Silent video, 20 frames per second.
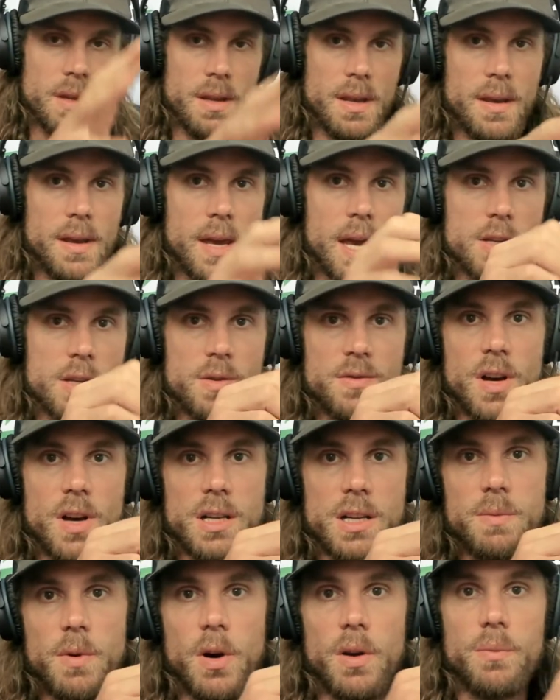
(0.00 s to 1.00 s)
As we've
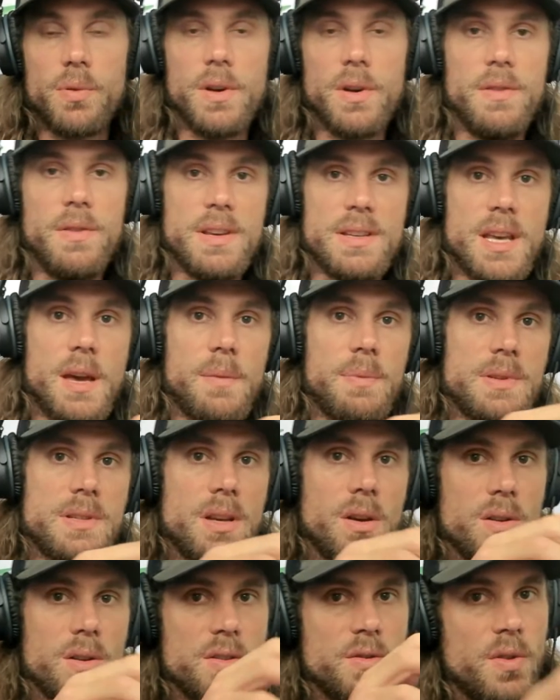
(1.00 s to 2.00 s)
talked about in previous
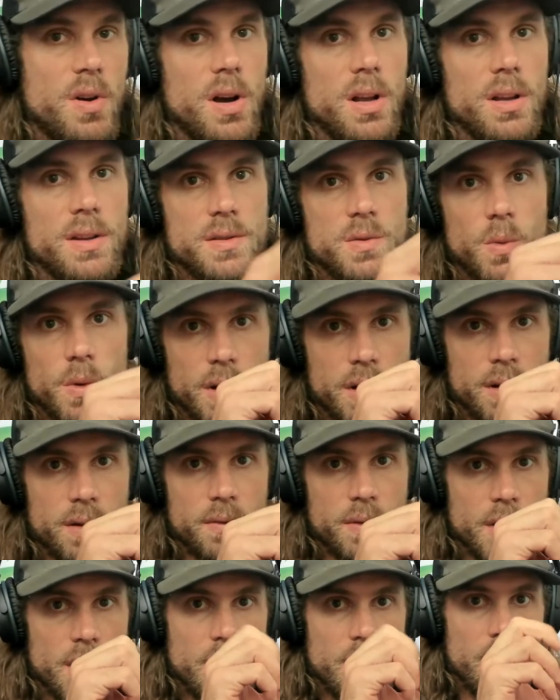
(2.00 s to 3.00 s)
episodes, fall is one of